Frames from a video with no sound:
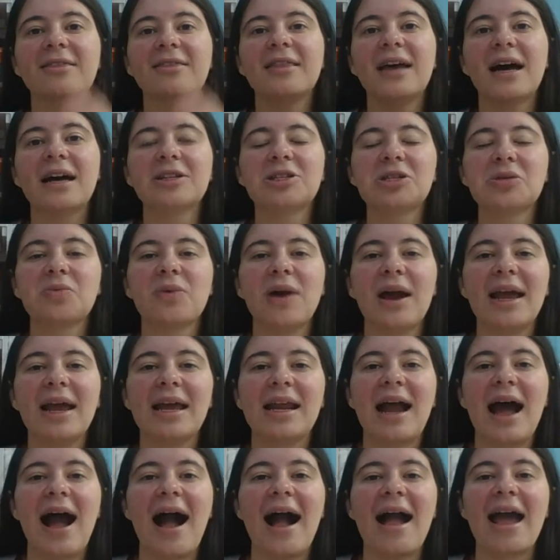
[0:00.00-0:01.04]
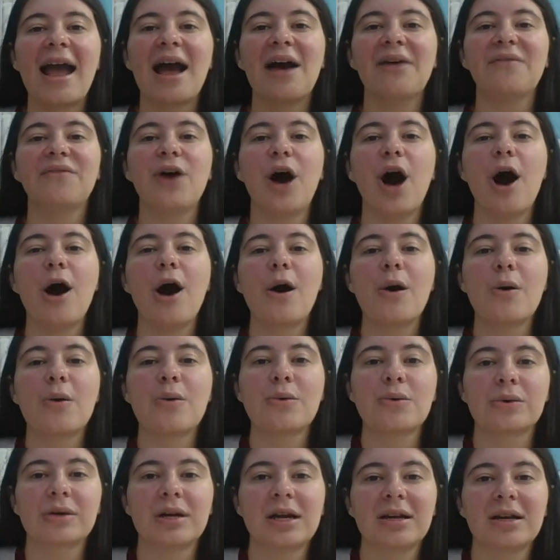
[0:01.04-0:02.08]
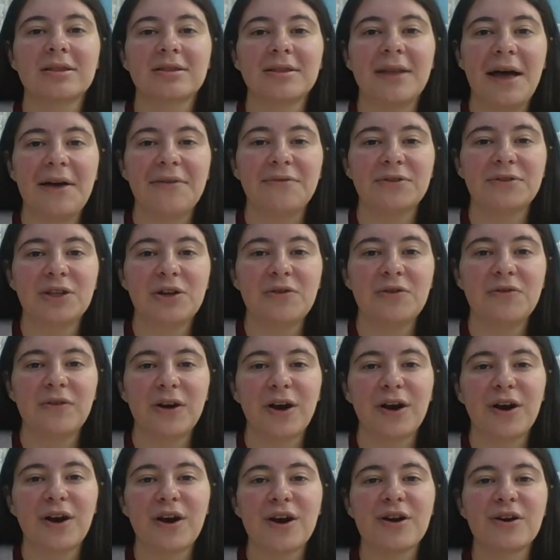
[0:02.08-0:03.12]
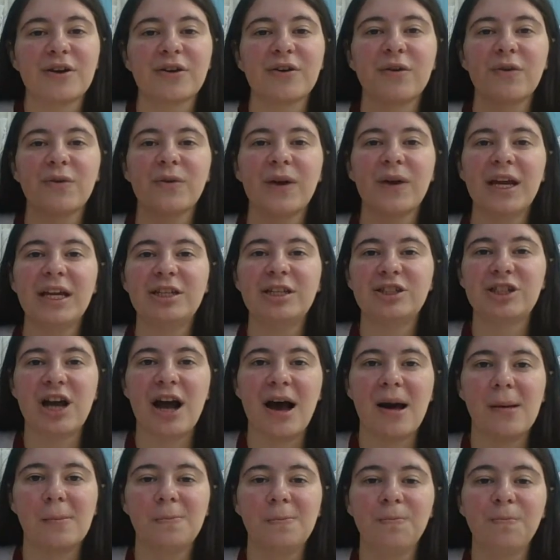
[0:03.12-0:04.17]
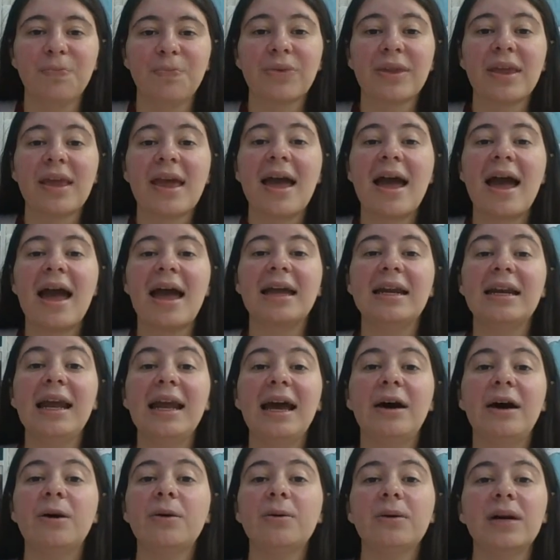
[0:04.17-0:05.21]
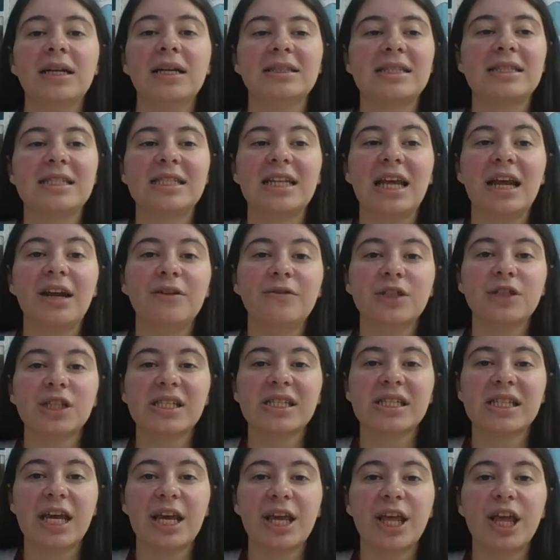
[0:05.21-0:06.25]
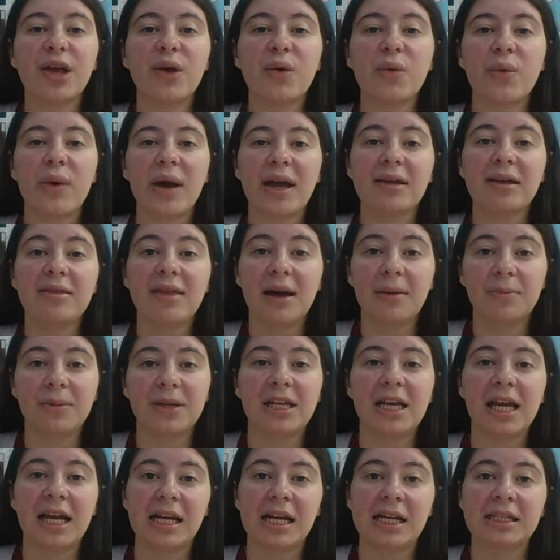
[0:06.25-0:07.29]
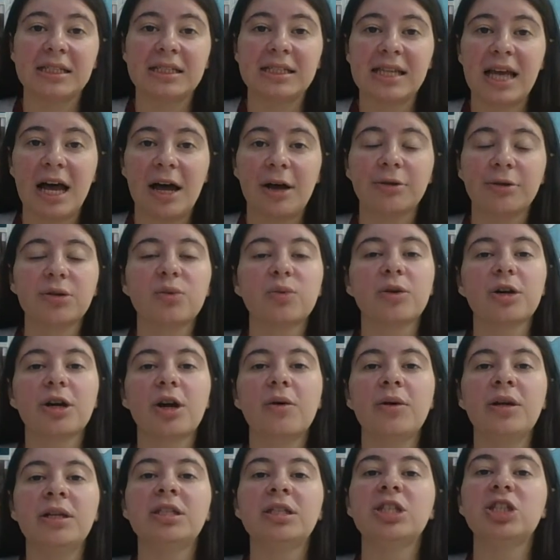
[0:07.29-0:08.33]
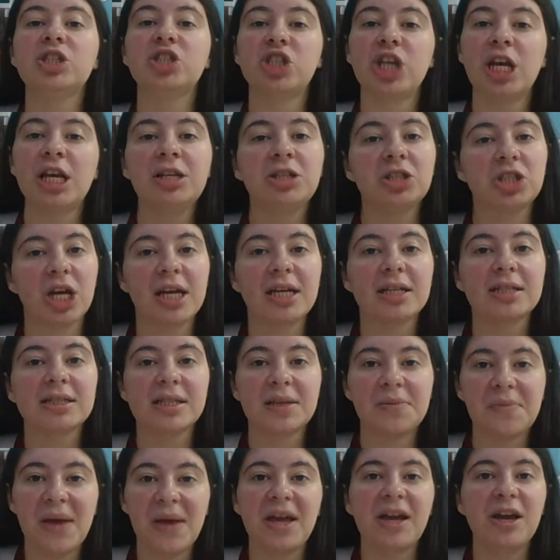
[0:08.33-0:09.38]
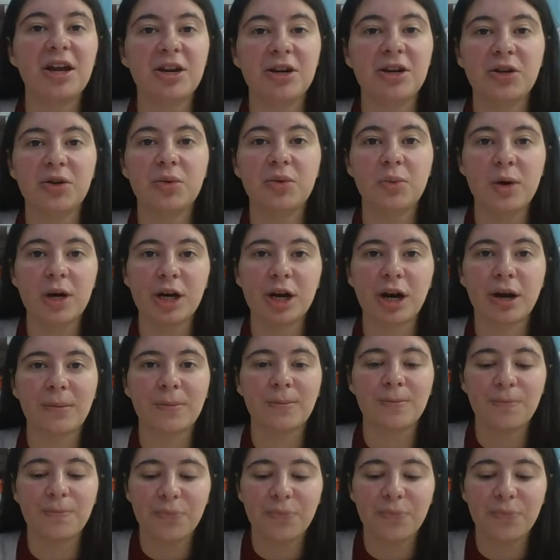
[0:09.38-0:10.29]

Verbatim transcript: That's right, I have own left over. Great job. And now, instead of just taking away that beginning sound, we're going to change it to make a new word.